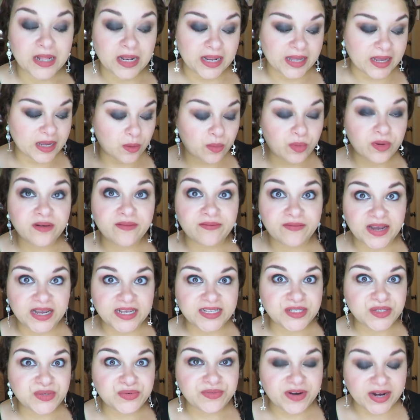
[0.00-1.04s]
like I would
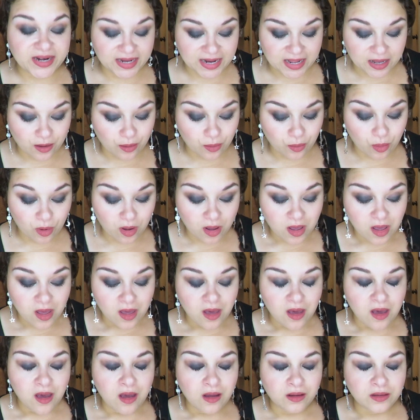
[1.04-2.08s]
advise you right now,
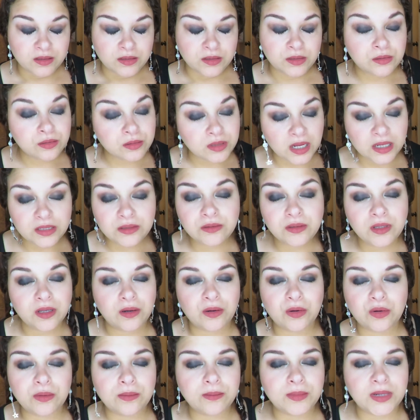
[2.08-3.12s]
do not do the
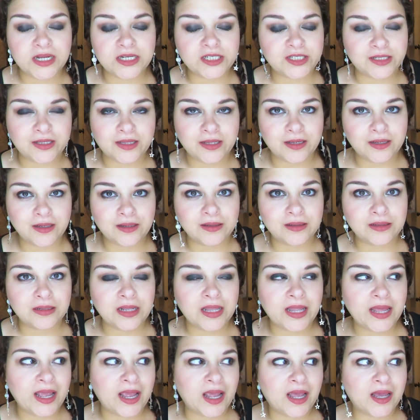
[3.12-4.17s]
whole match thing.
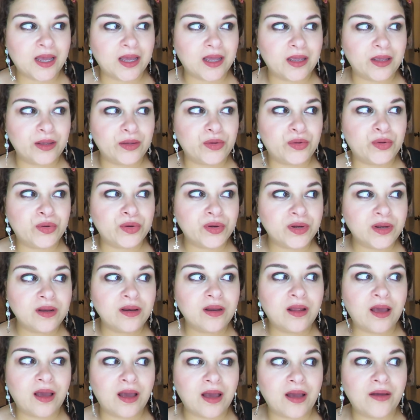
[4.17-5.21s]
Like, you're
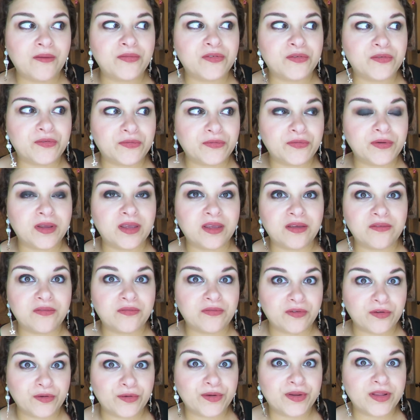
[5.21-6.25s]
gonna have to freaking
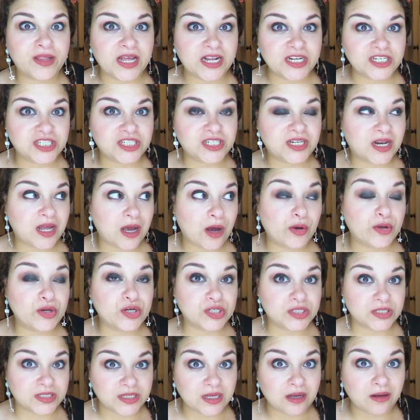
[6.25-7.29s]
figure that shit out
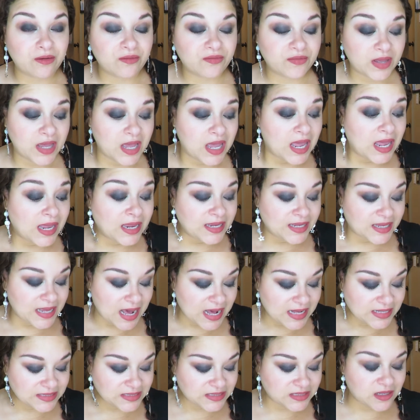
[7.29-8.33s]
yourself.
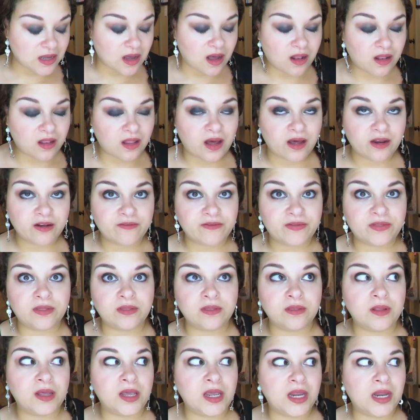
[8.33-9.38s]
Yes, a lot of
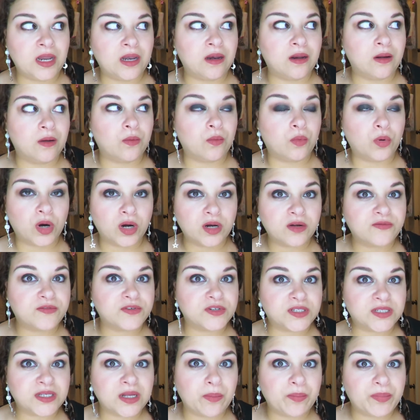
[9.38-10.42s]
it worked
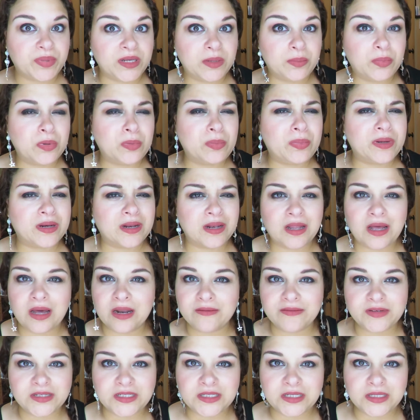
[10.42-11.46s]
for some people, but a lot
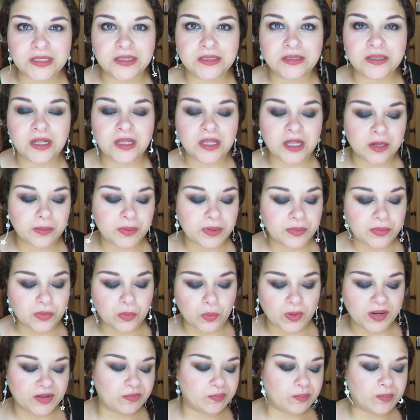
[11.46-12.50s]
of it didn't. A lot of people
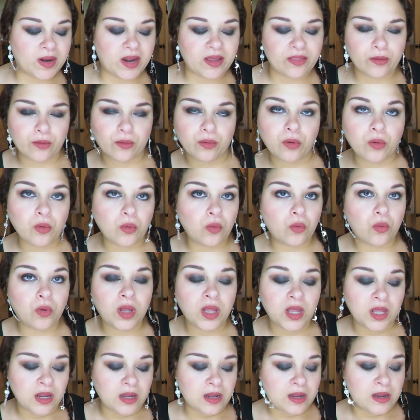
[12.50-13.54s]
went by their whole,